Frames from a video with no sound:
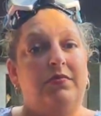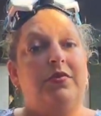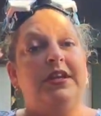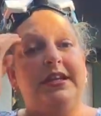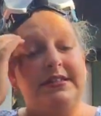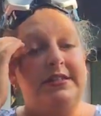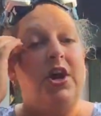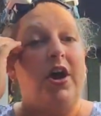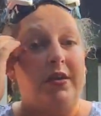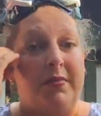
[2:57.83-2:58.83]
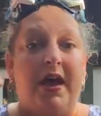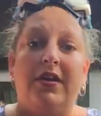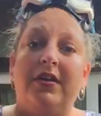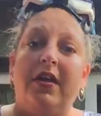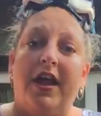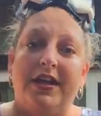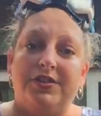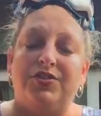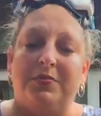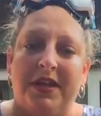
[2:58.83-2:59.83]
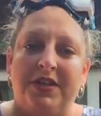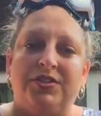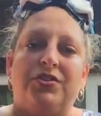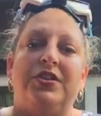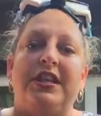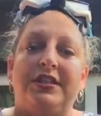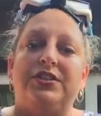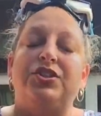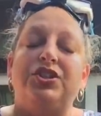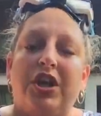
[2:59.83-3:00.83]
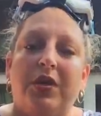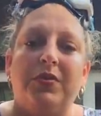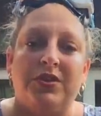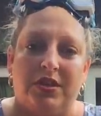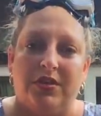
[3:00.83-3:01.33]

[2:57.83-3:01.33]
we need to talk about, and I as your manager need to share with